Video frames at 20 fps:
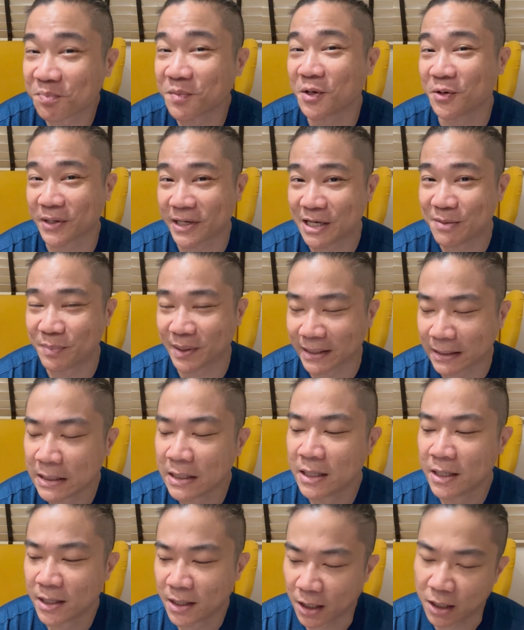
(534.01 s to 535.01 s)
okay, but
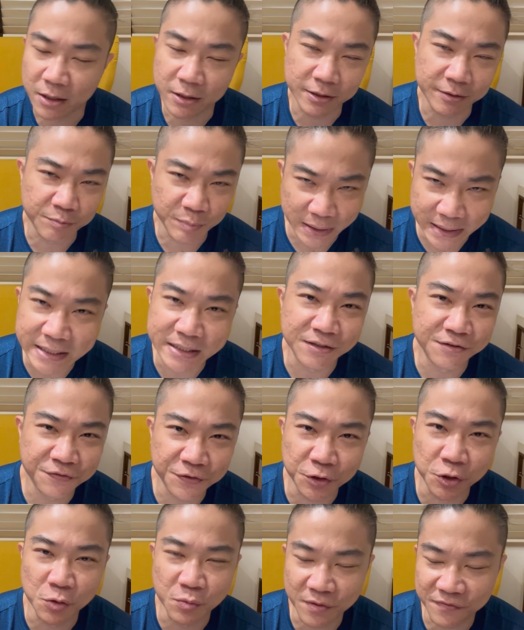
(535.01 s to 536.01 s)
I believe,
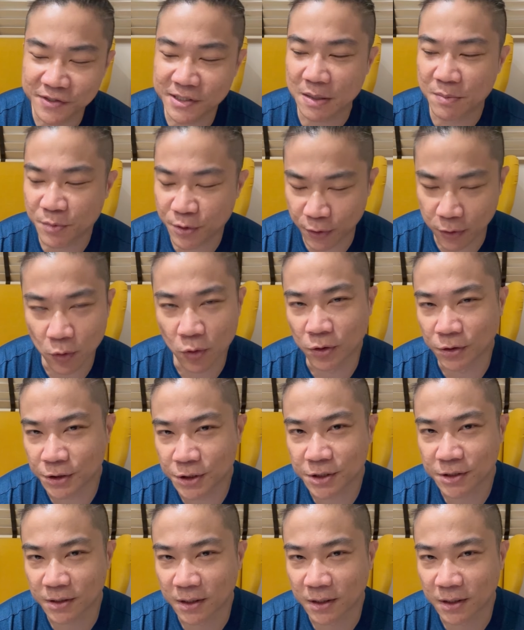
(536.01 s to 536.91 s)
with some thought,